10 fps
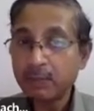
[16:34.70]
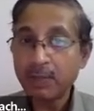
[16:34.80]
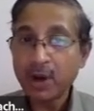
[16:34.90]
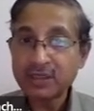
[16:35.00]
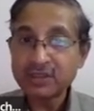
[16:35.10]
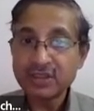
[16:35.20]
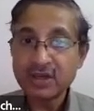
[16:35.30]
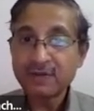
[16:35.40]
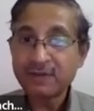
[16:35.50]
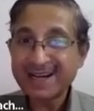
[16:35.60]
policy
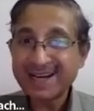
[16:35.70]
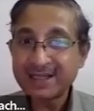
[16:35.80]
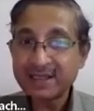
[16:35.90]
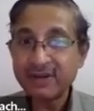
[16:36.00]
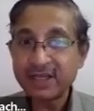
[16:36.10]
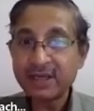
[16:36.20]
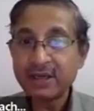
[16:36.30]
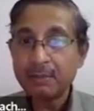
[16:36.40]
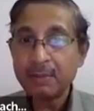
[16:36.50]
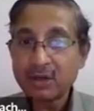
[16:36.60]
of
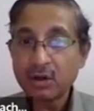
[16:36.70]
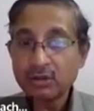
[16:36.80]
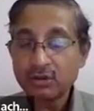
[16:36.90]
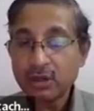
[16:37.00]
connectivity, but also